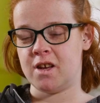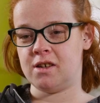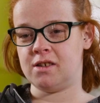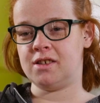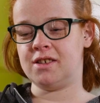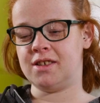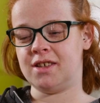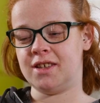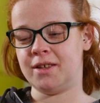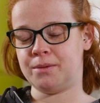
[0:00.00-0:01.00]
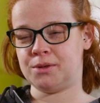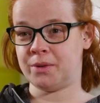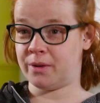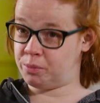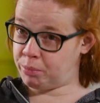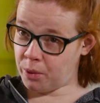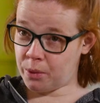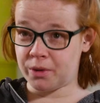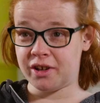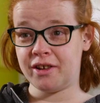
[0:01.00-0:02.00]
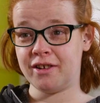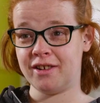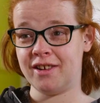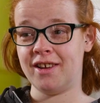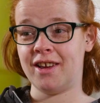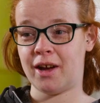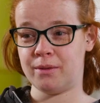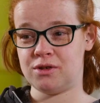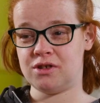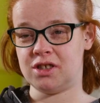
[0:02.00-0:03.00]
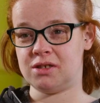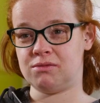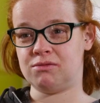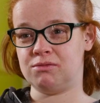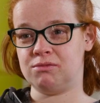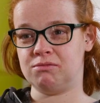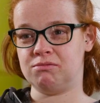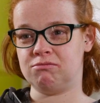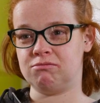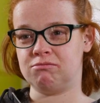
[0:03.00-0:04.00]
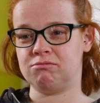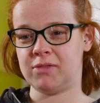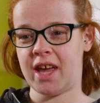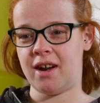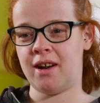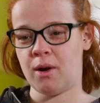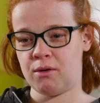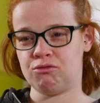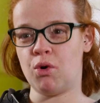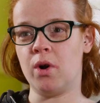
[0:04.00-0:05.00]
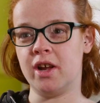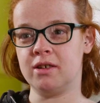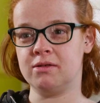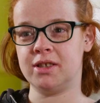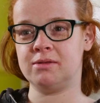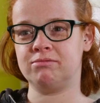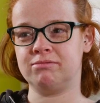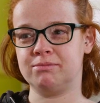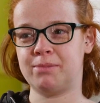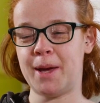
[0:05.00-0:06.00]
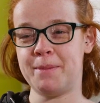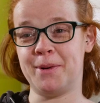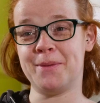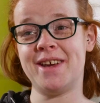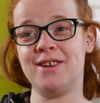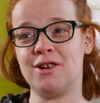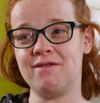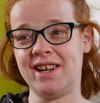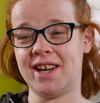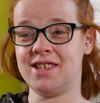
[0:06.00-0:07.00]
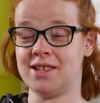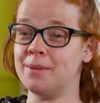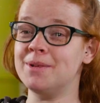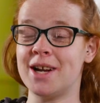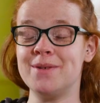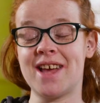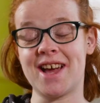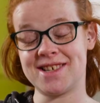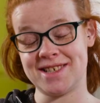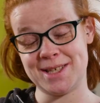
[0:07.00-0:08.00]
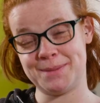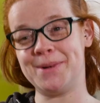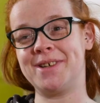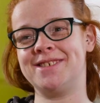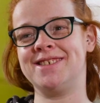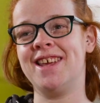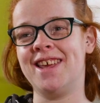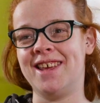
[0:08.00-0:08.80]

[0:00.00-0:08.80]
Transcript: And it was when I was bored. I was just getting out, rolling and piping away and not realising how much I was actually smoking.